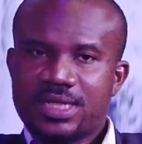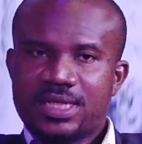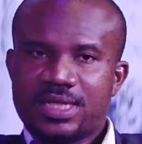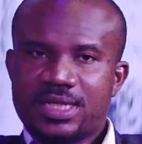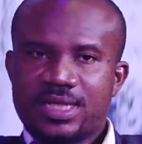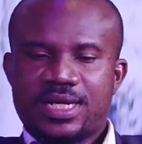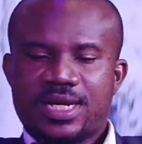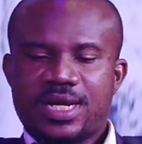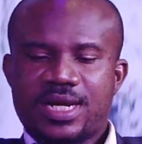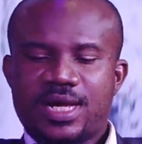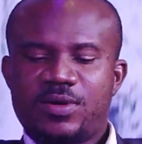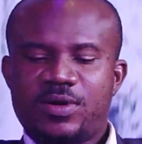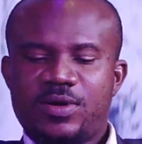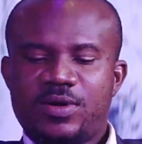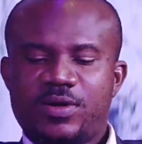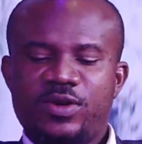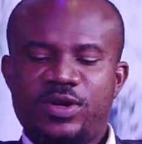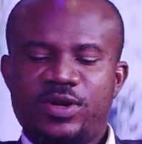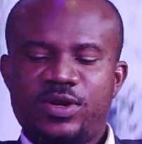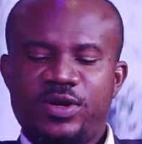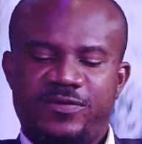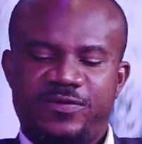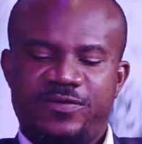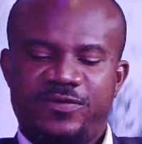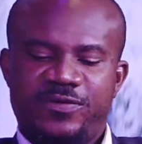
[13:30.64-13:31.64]
Now, even
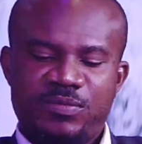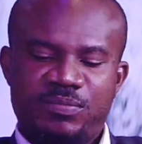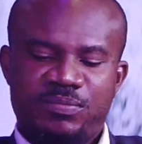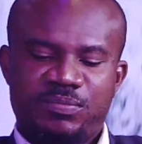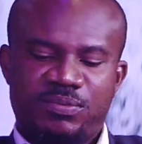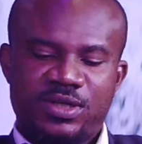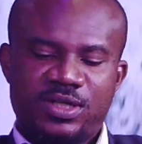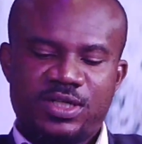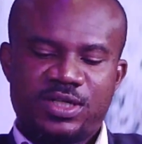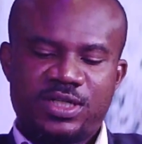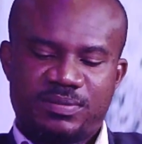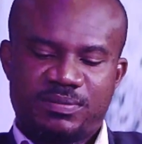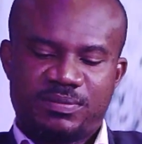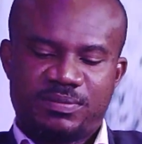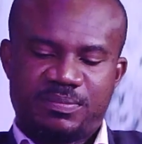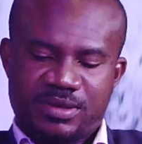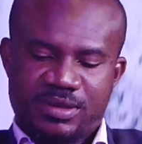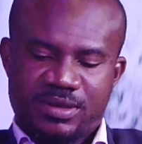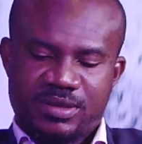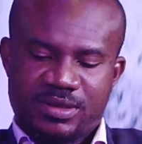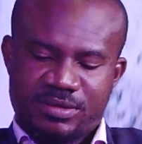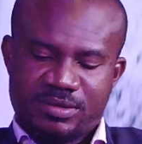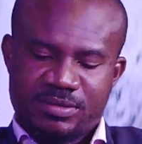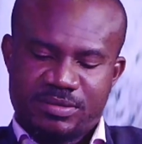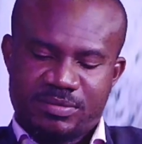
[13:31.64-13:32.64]
the few police
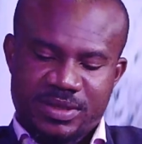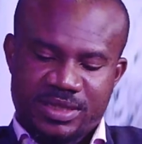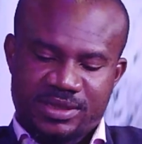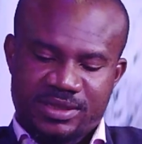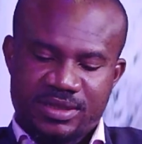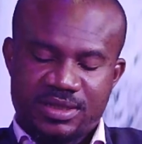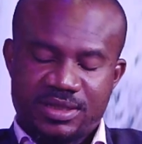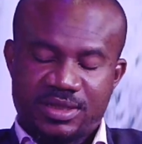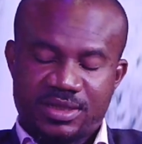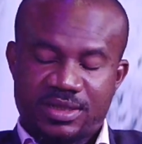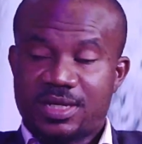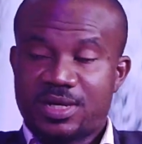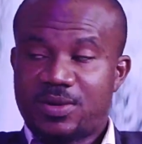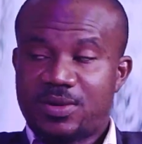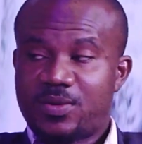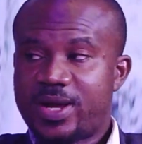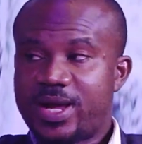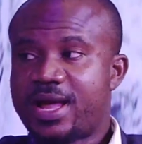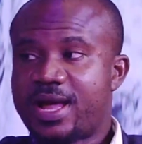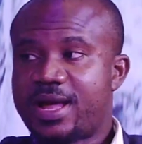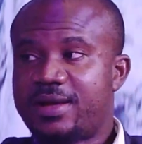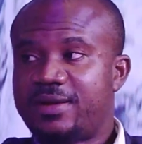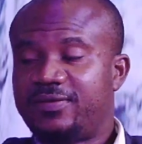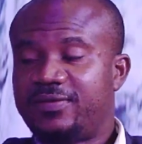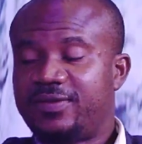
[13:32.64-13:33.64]
uh, the personnel that we
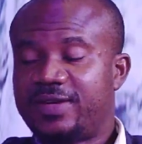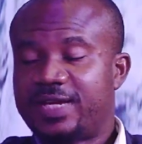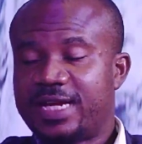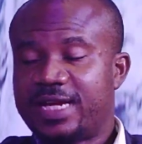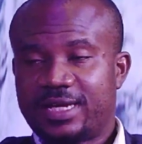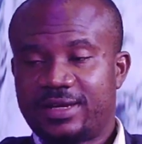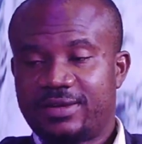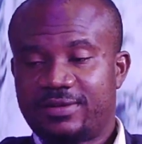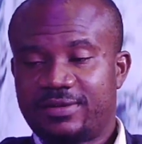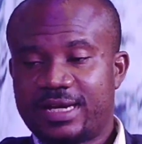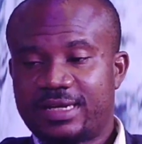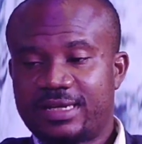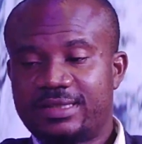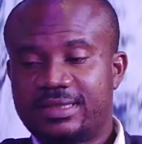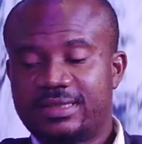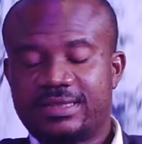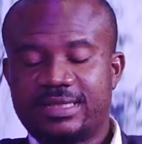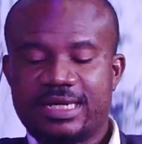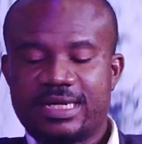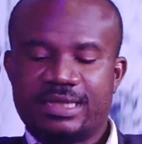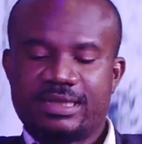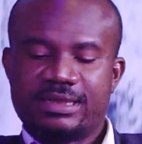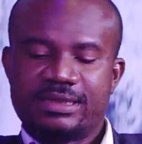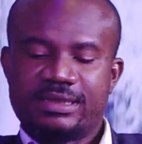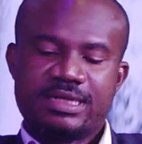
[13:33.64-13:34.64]
have, like you rightly
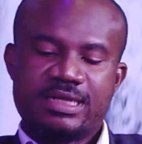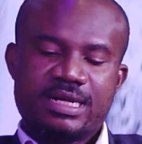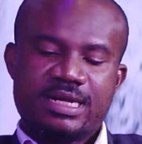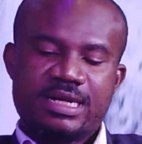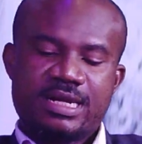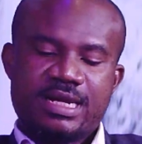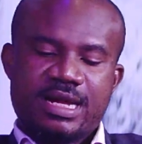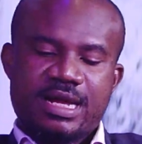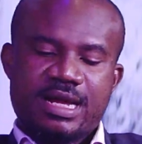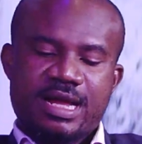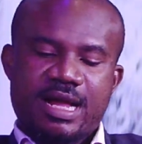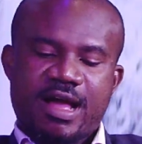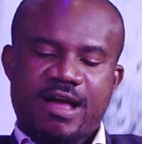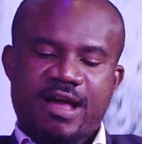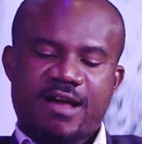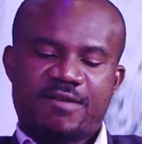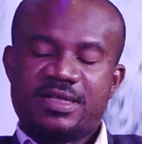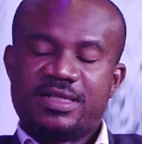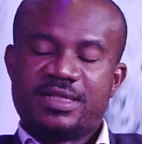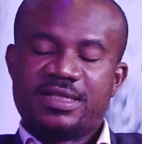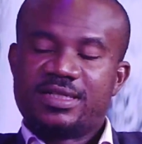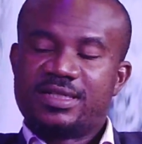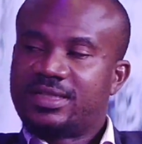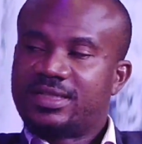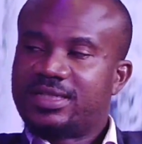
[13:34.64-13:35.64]
said,
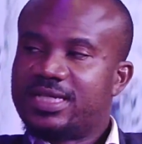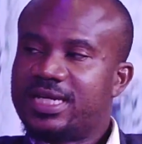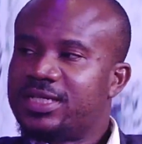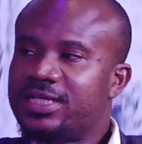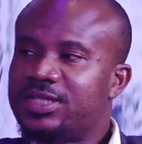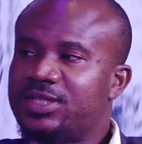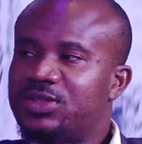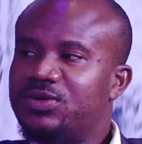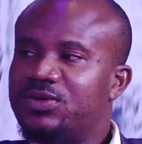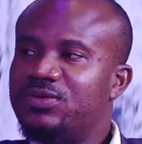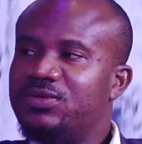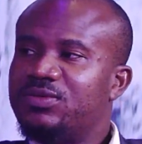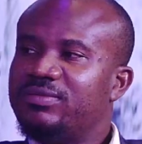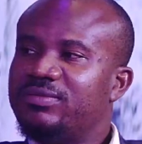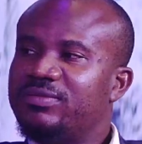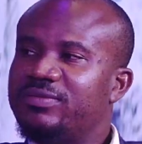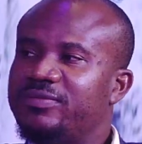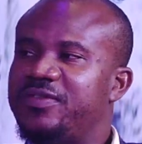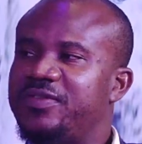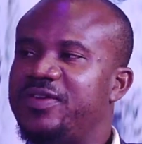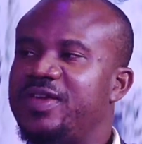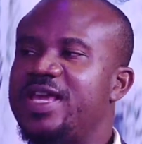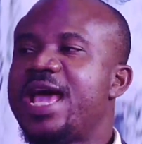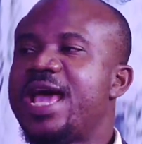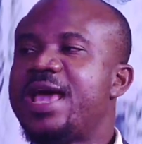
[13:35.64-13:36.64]
have been sent to
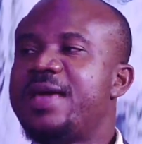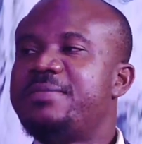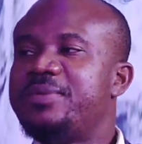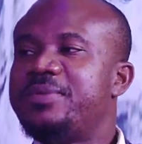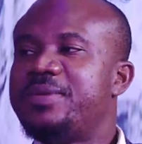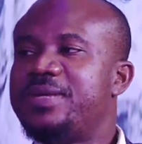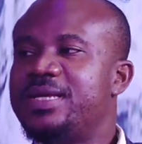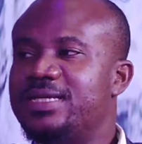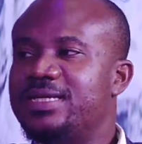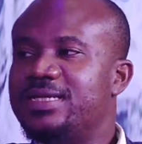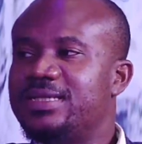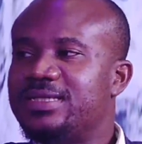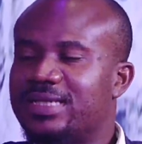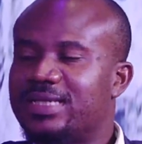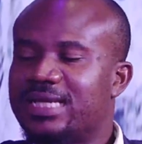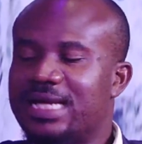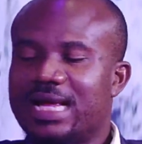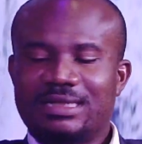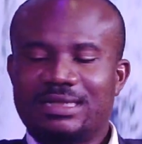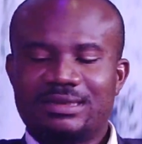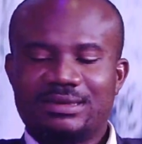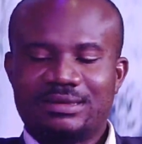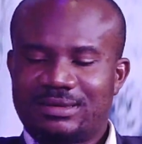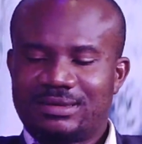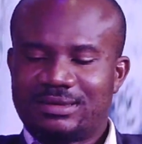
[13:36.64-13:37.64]
VIPs
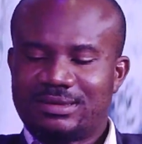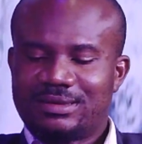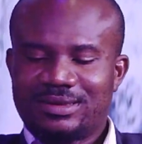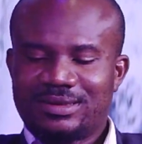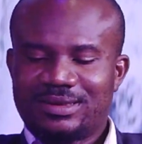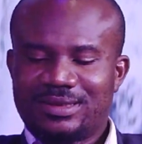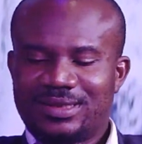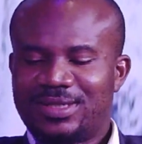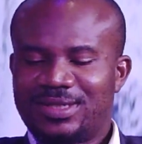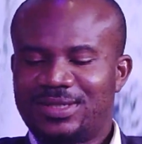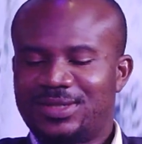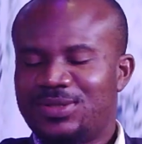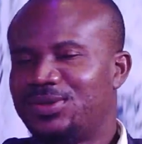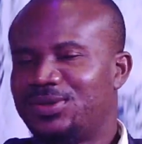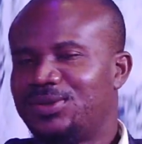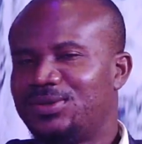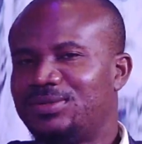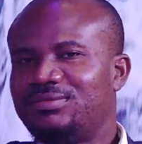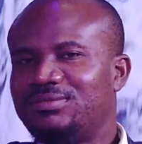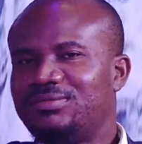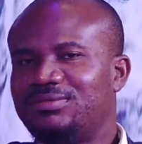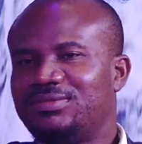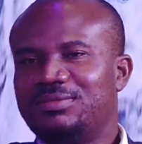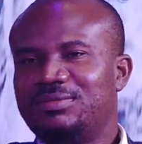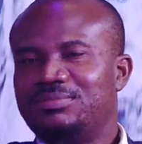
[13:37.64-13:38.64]
and, you know,
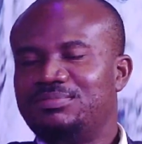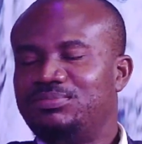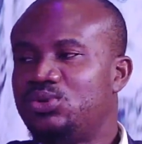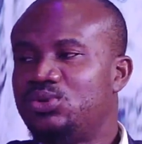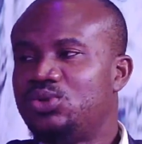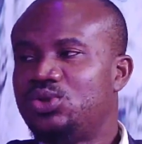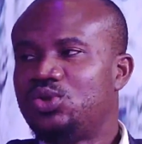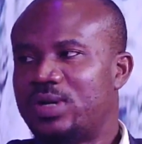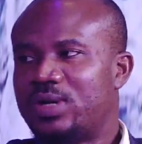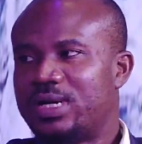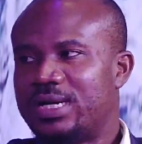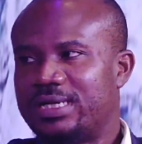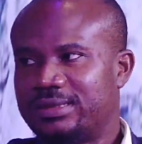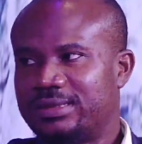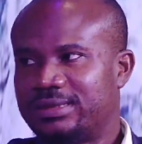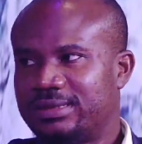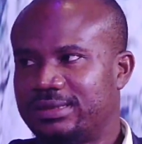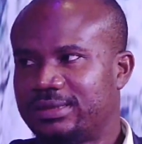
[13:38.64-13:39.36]
the bourgeois.